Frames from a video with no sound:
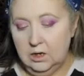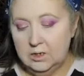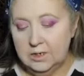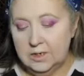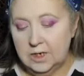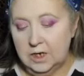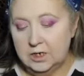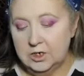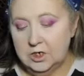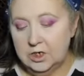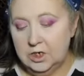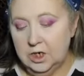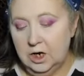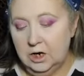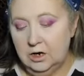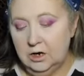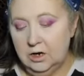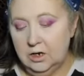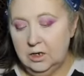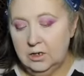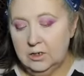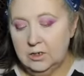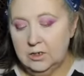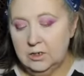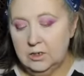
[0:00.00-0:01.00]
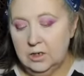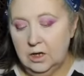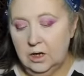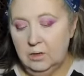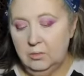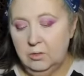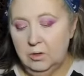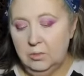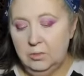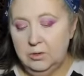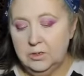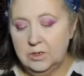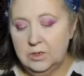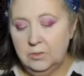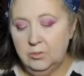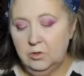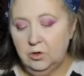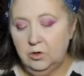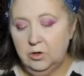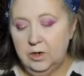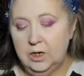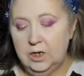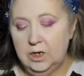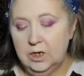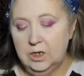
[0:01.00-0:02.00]
Sagittarius. I'm going to put
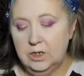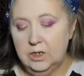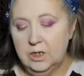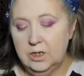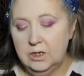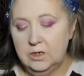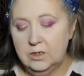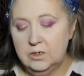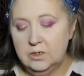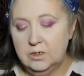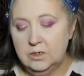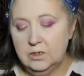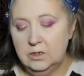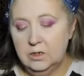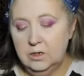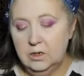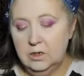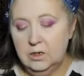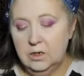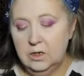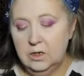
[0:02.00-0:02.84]
some green in this.